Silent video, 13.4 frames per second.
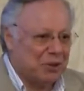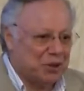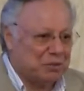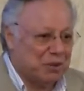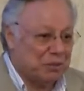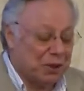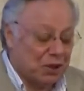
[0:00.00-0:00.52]
power
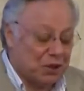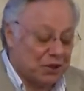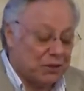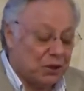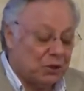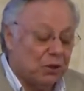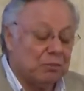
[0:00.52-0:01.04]
spot, because if
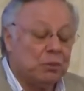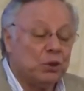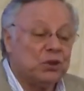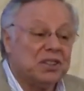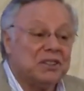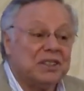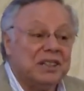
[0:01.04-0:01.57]
you don't
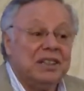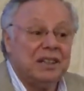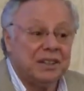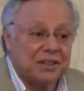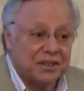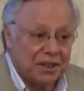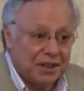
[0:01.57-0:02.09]
put it
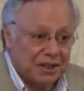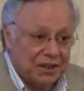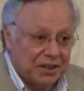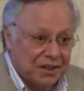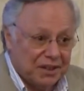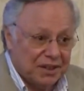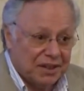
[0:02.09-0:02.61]
here,
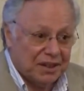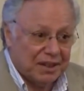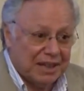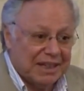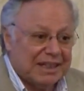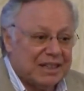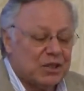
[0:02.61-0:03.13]

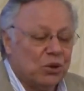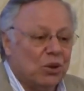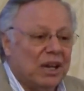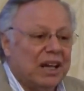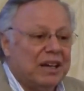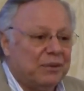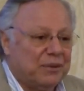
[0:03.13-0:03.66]
it has no
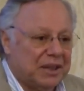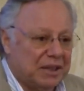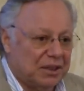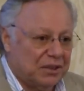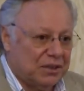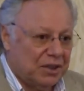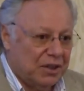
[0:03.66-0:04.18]
life in
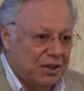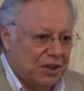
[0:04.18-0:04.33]
it.